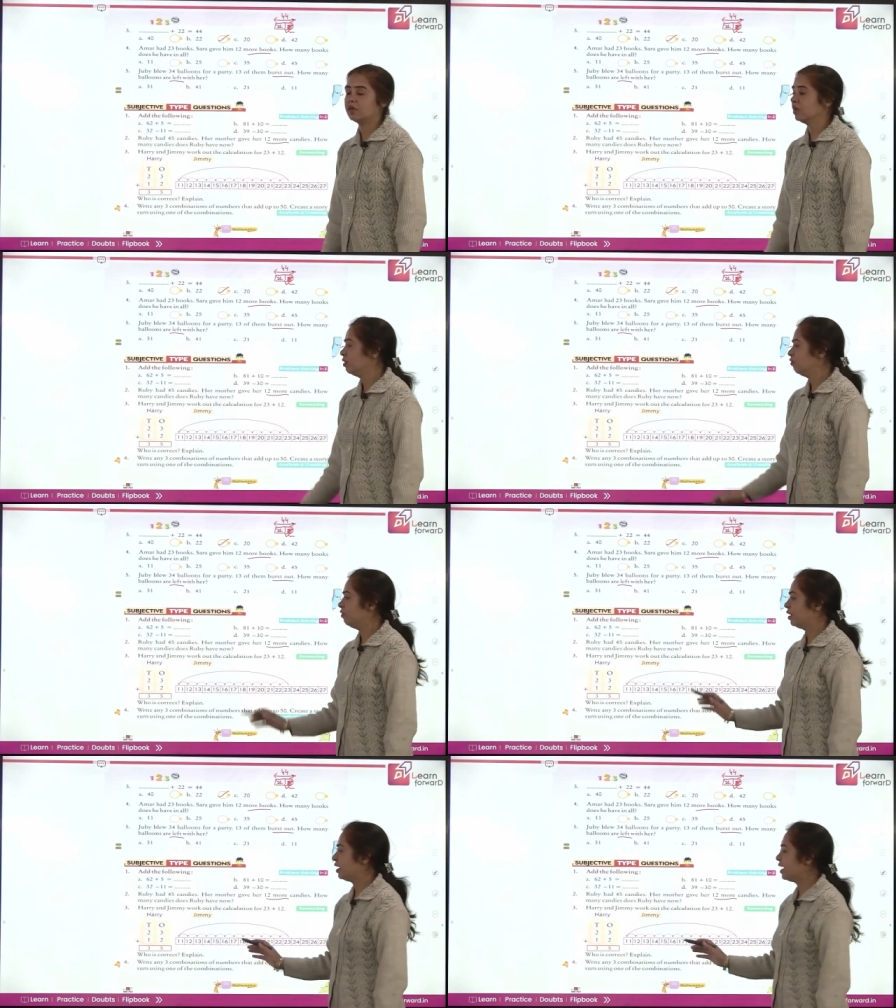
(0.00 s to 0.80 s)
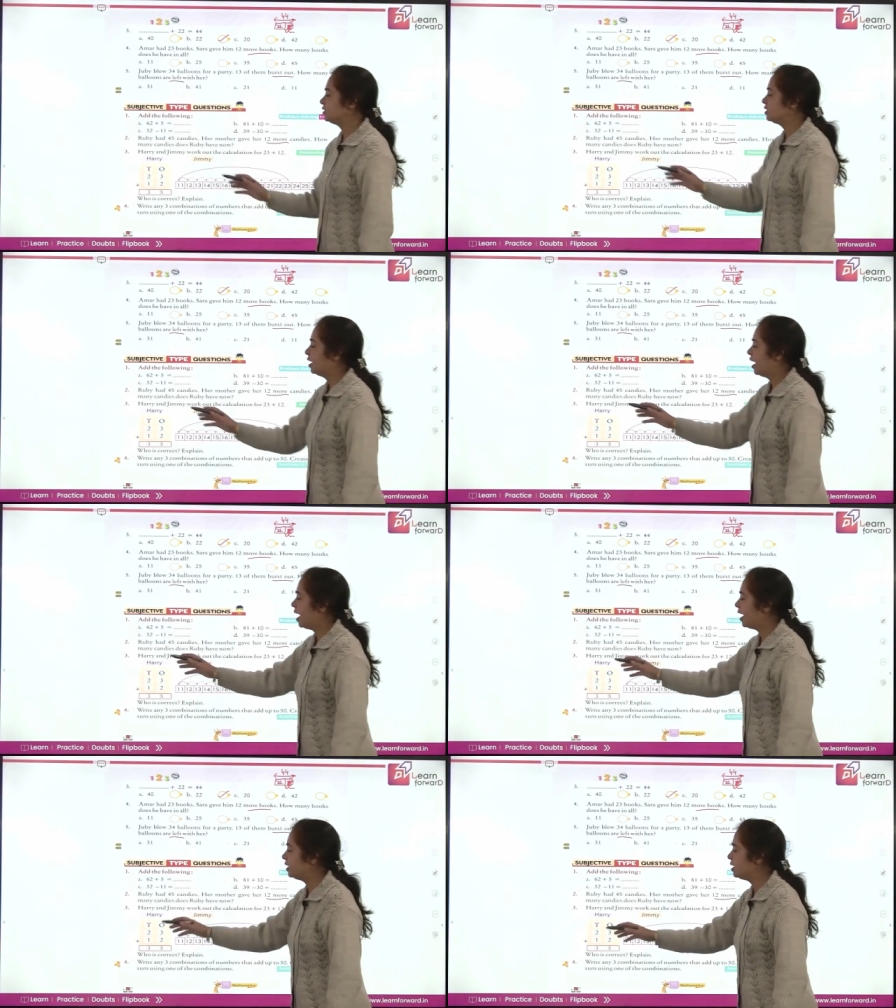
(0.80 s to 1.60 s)
Whereas
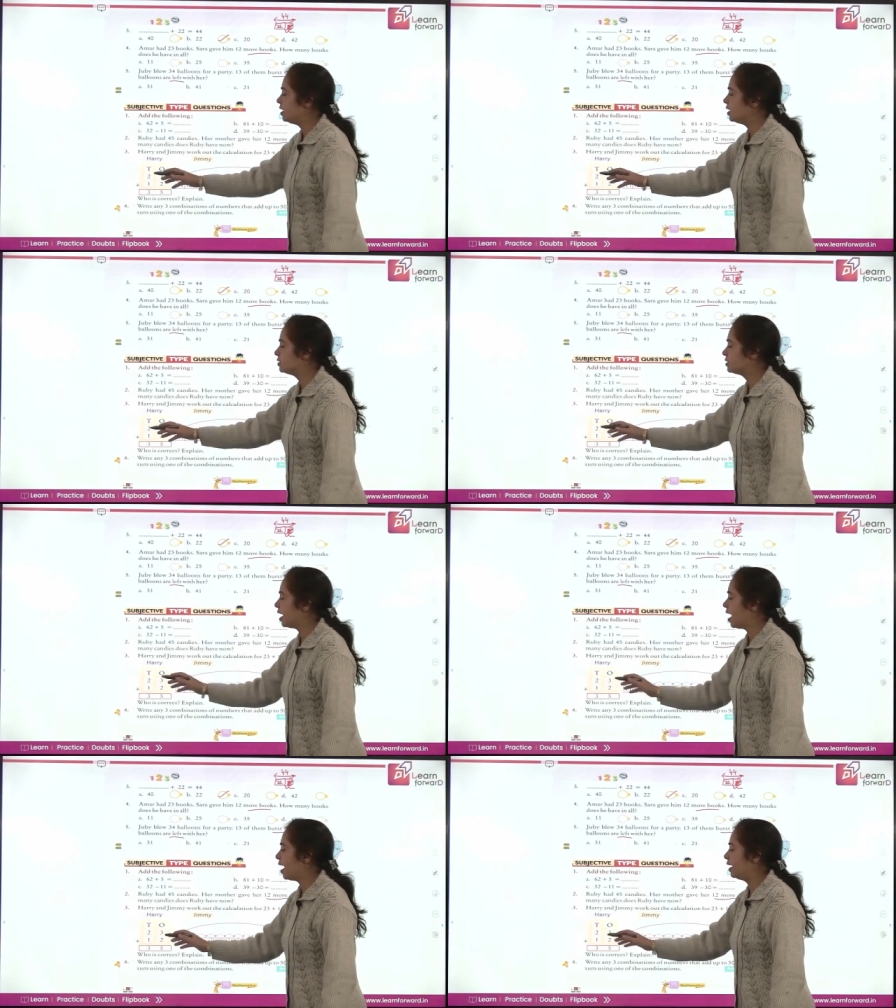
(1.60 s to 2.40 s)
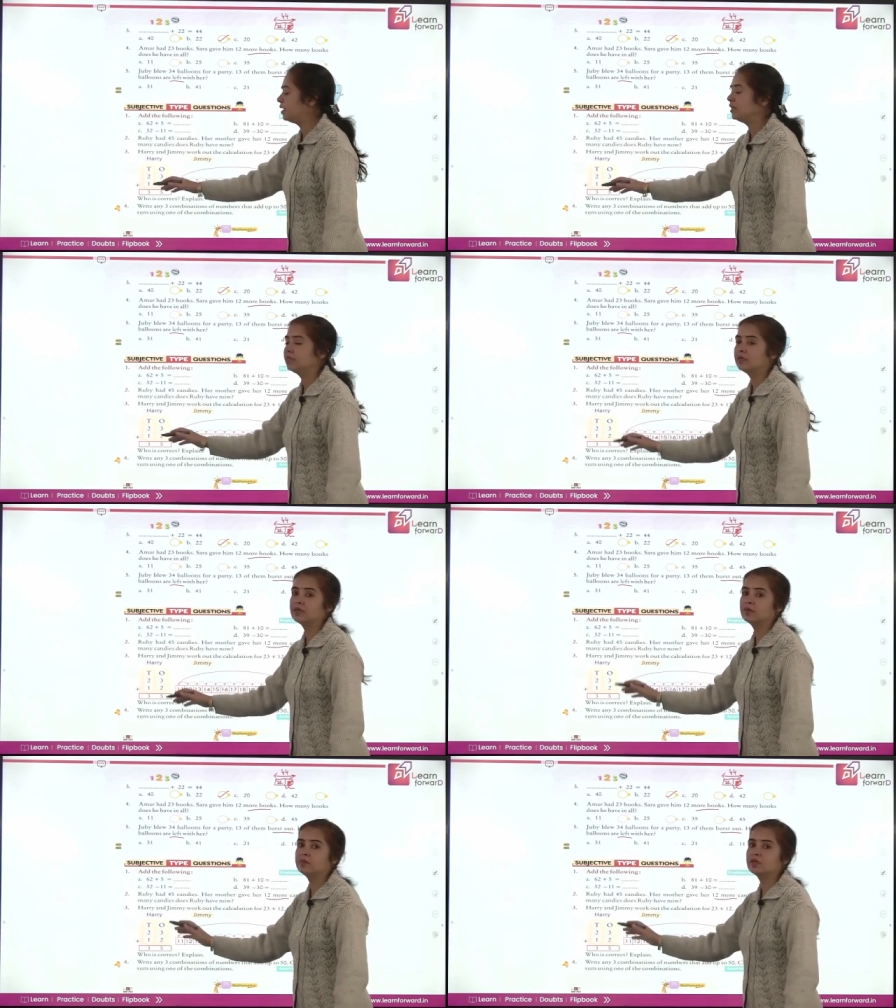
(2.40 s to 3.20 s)
Harry is adding the
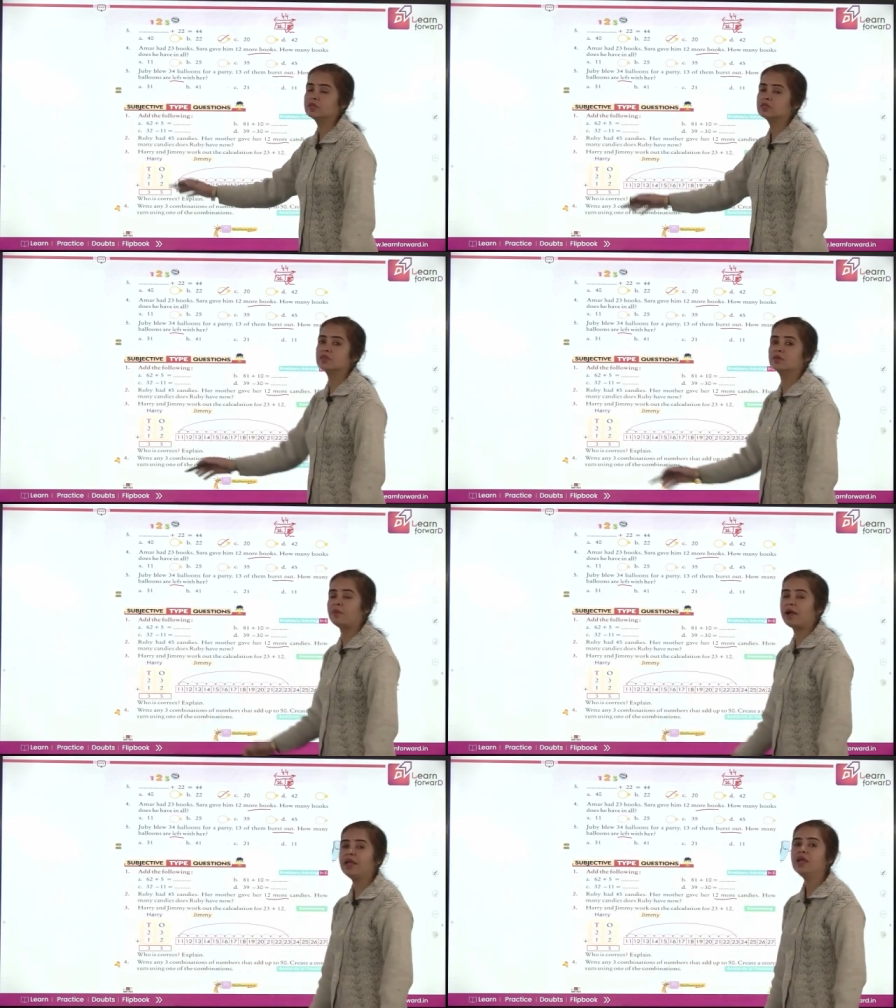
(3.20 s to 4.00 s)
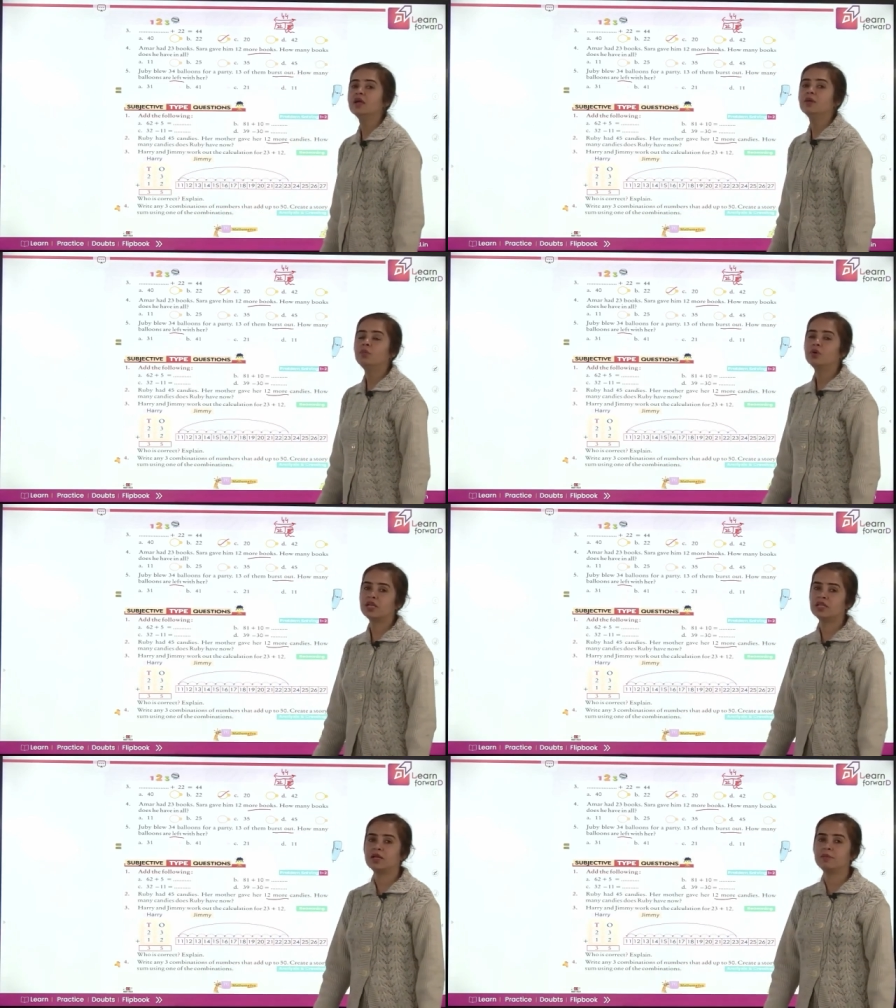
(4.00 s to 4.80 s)
numbers by putting
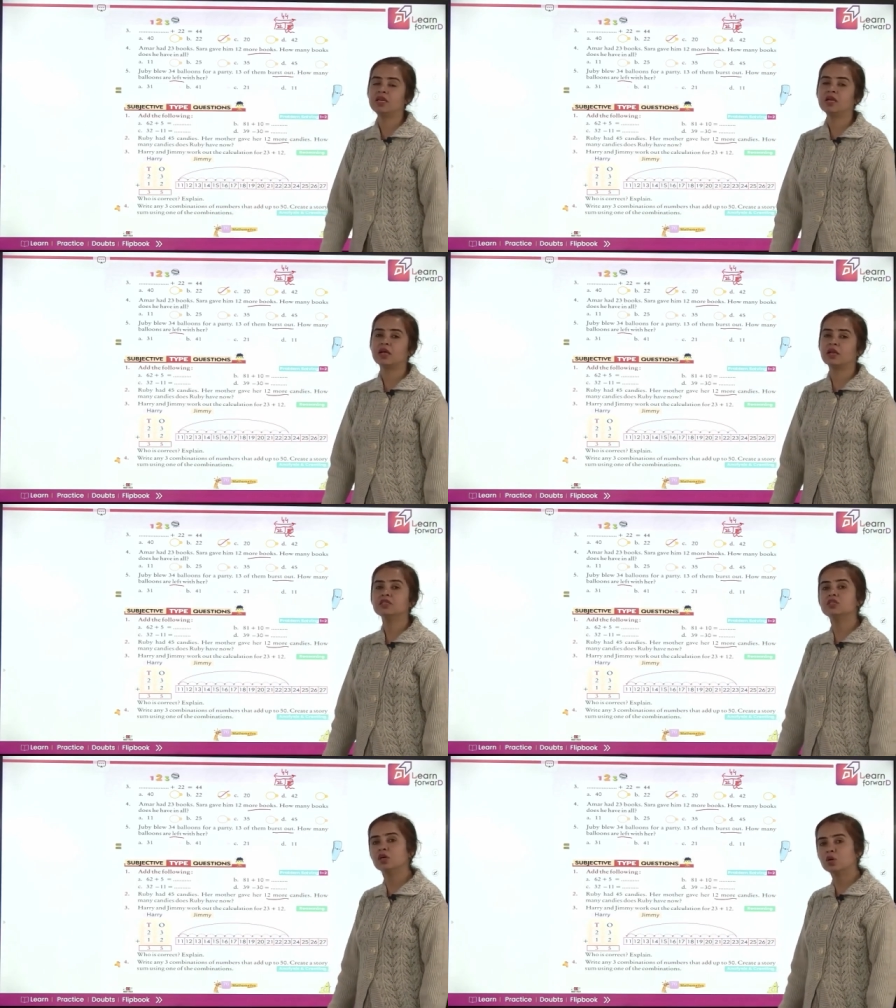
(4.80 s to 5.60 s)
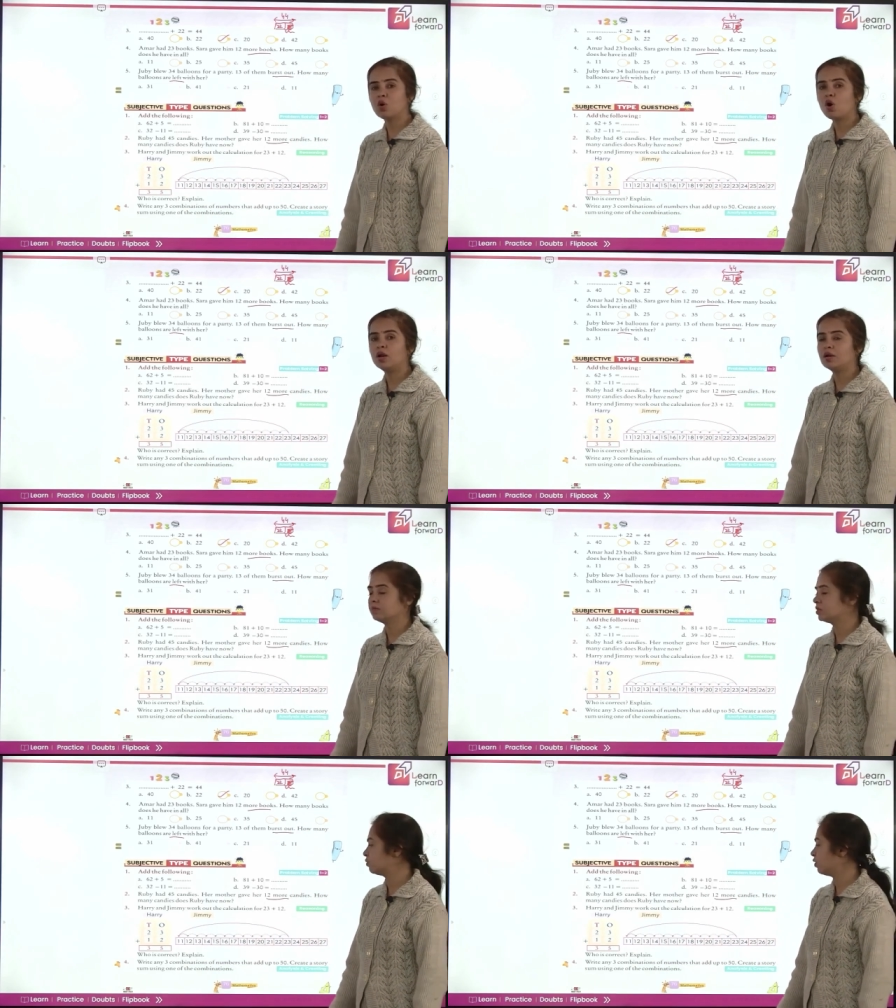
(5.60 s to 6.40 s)
them in correct columns,
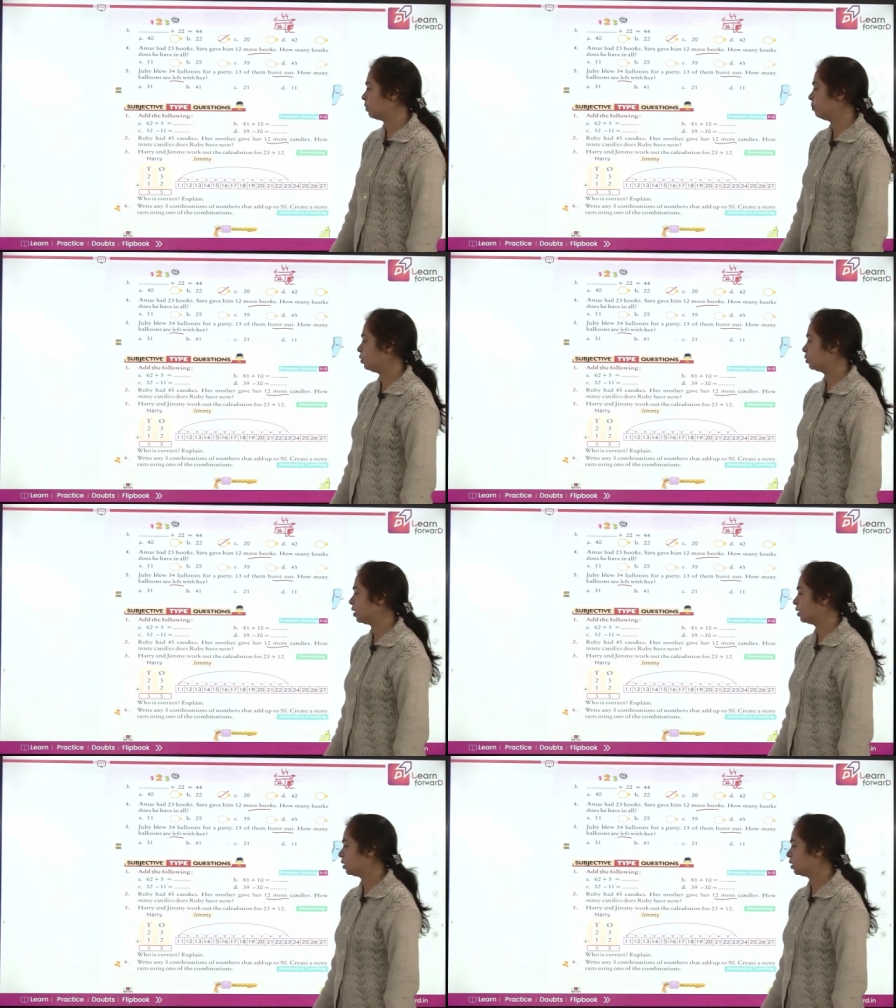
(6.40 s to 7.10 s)
one below the other.